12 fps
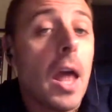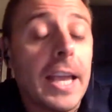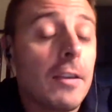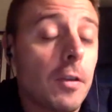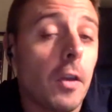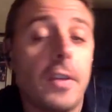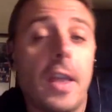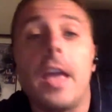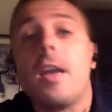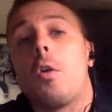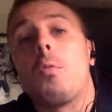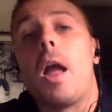I guess I'll
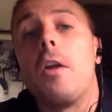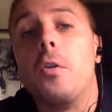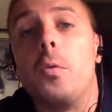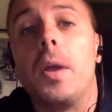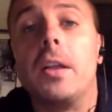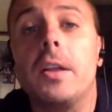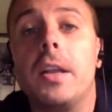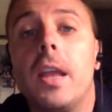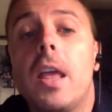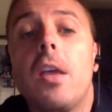say, around New England.